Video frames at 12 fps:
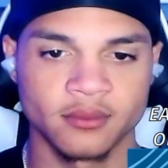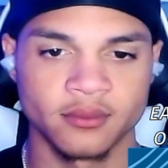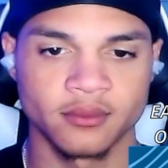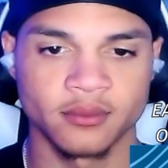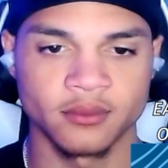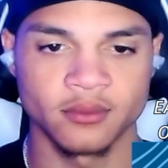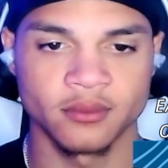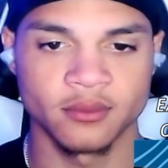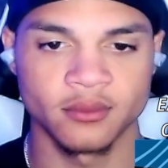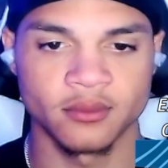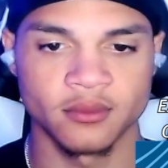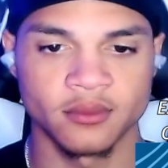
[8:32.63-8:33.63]
Oh yeah,
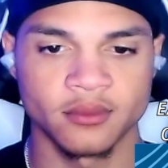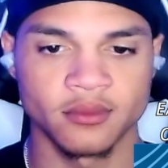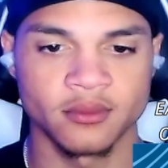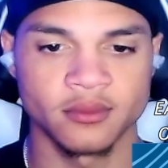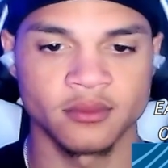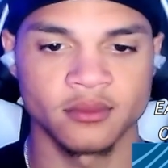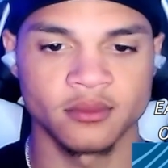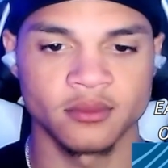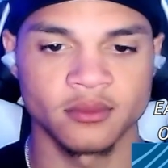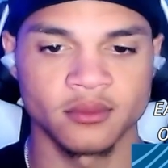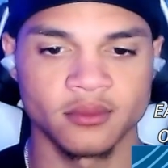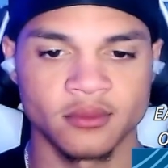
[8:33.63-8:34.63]
I almost
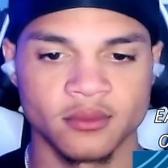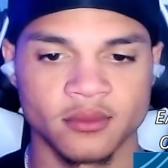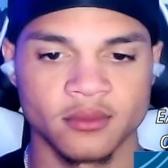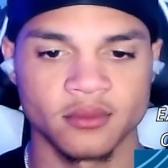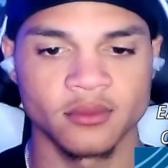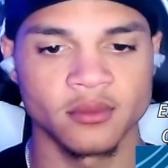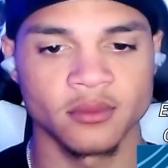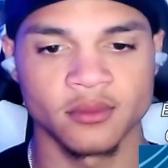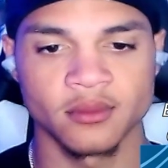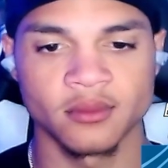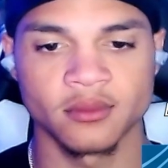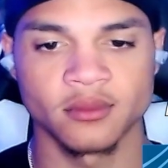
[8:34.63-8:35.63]
forgot. Looks like you're
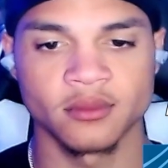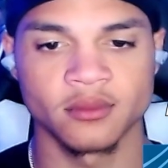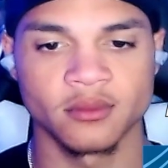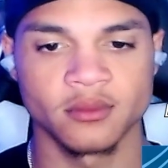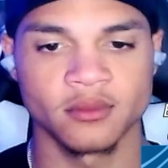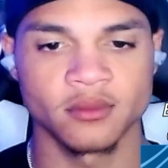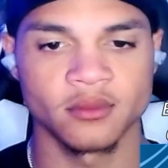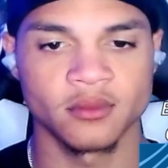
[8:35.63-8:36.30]
up, little man.